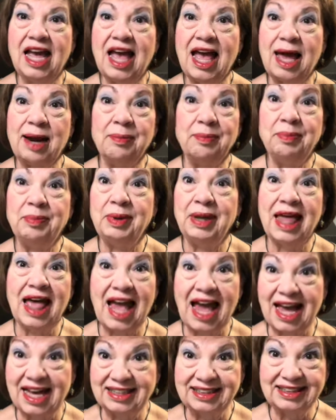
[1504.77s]
had a
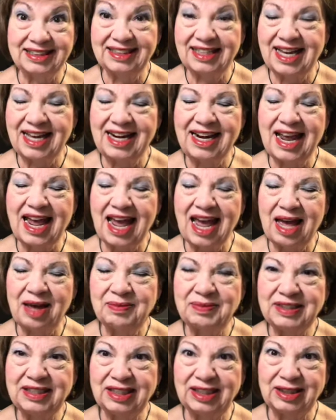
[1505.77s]
blast, an
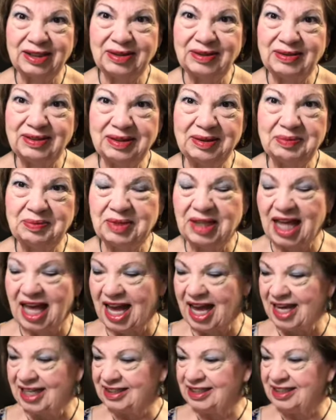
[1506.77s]
absolute
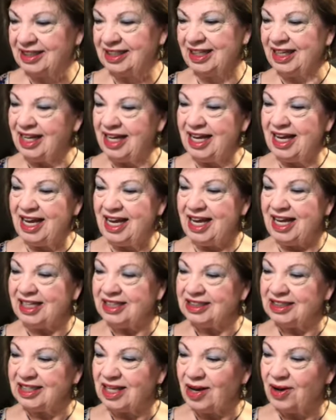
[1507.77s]
blast.
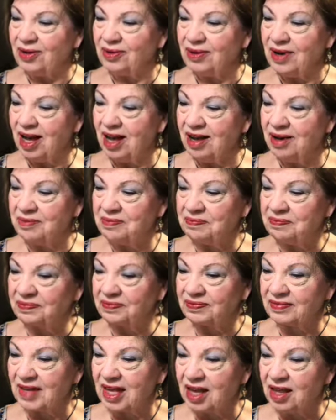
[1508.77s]
So
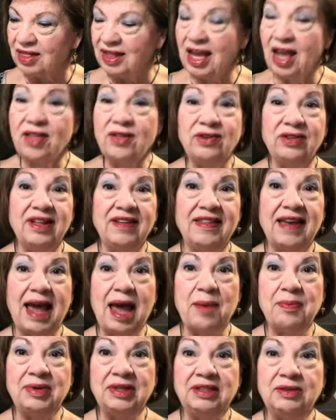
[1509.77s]
the other thing that
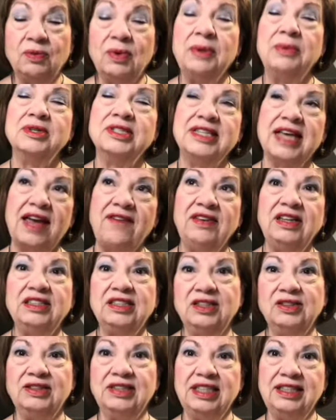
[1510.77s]
happened, we were saving
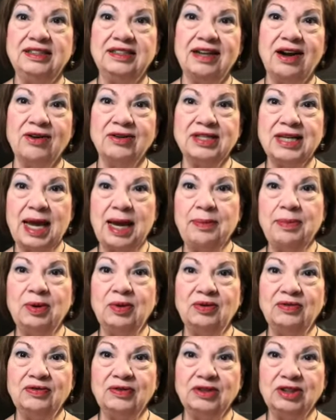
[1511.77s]
two seats at our
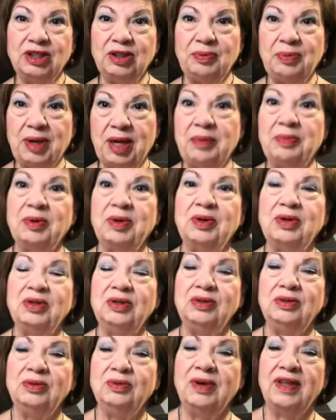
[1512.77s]
table for two people
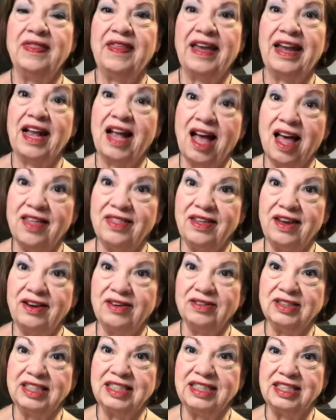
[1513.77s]
who, when they got
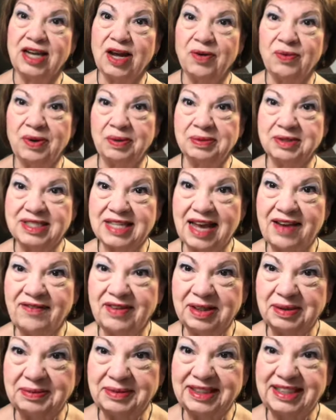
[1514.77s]
there, didn't know we were
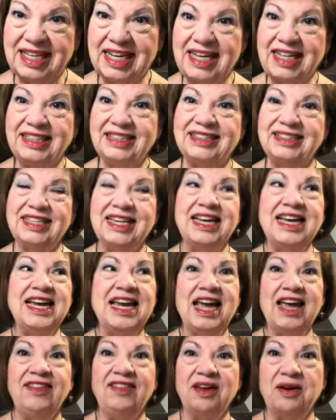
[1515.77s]
saving them seats,
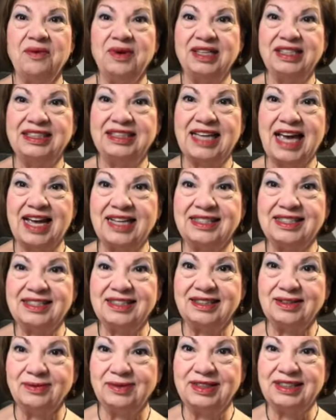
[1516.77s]
and they went and sat
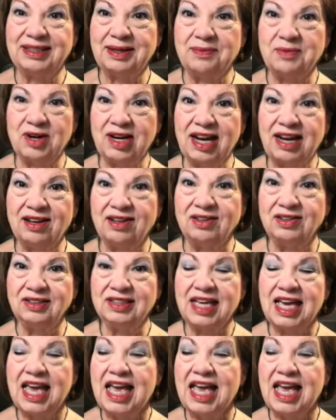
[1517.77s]
with someone else.